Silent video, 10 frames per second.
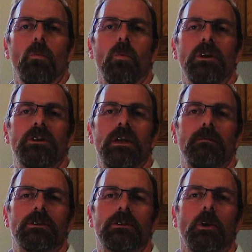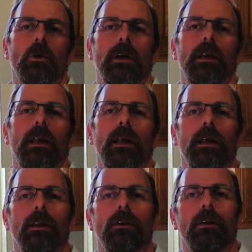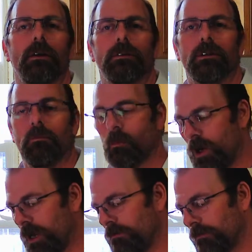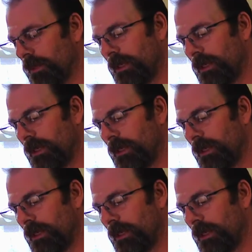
wood chips soaking in some rum.